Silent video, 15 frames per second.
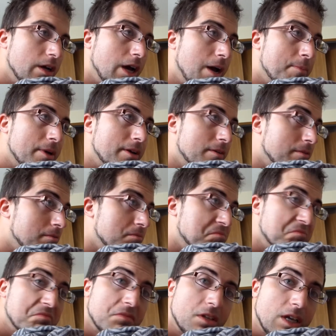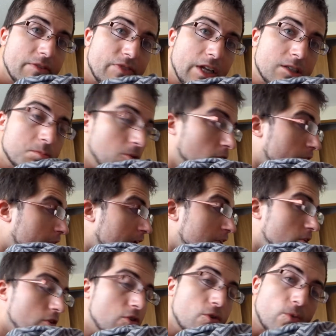I mean, if that's
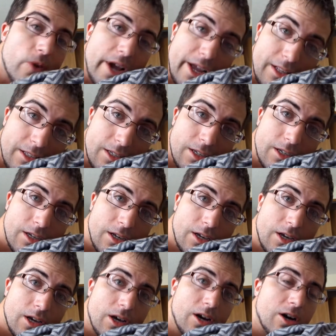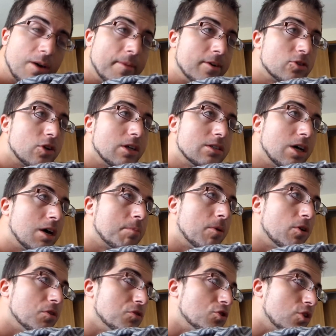motivating you, great. I'll try to talk
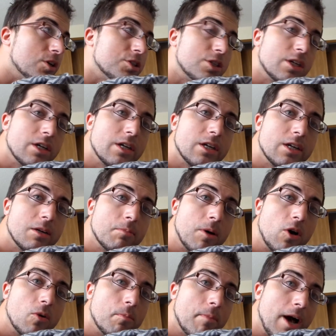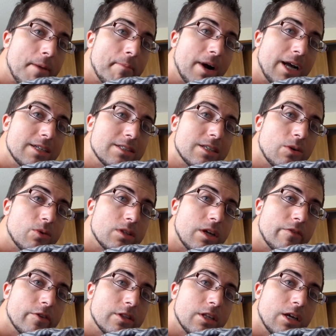about nutrition and about my mindset with
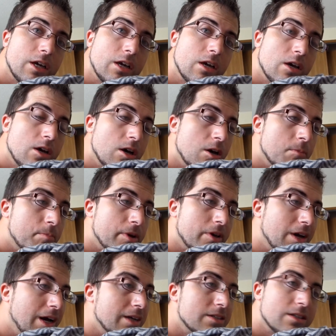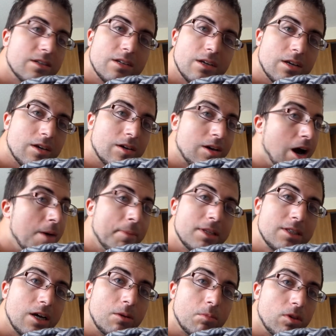everything. But you guys,
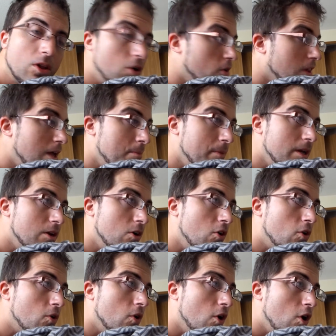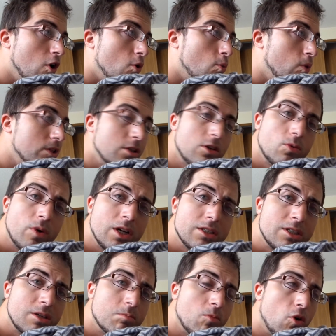comment down below. Let me know. What do you want to
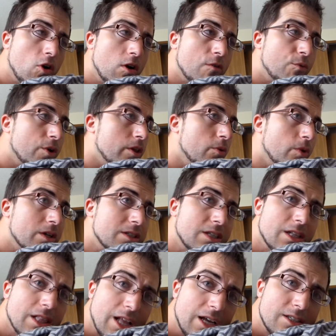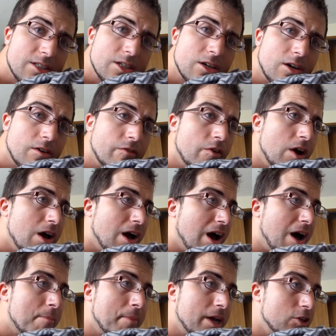see more of? What do you want to see less of?
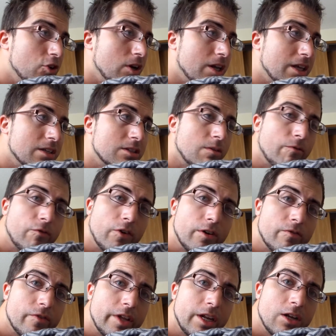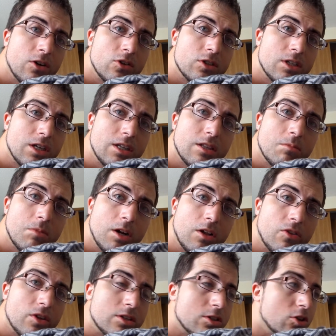I may try to get some fun videos in the
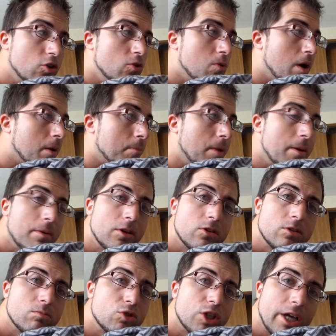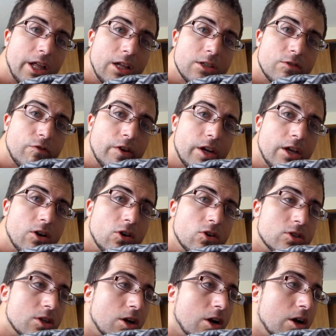middle of this too. Like maybe do some challenge
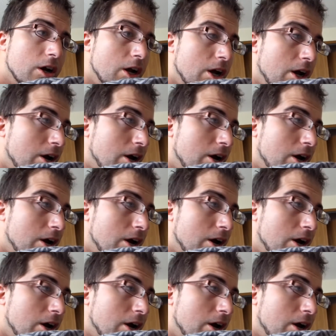videos or